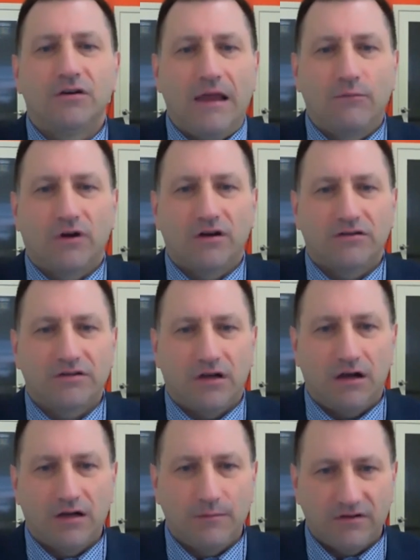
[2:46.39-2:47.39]
and we're going to
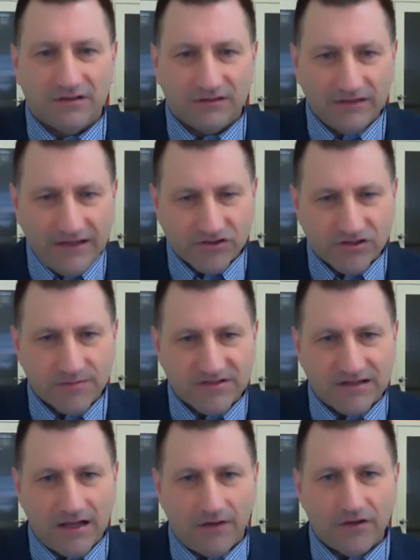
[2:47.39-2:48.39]
talk about the leadership
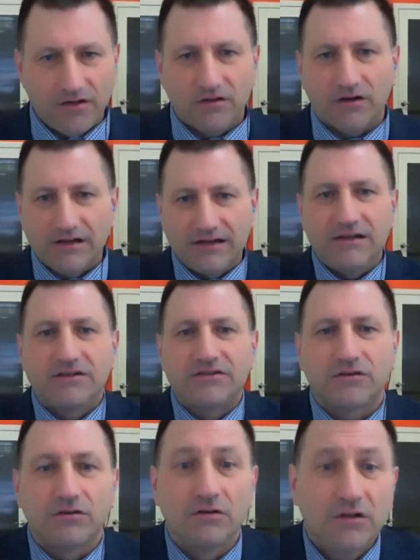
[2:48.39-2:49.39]
style that you're going to need to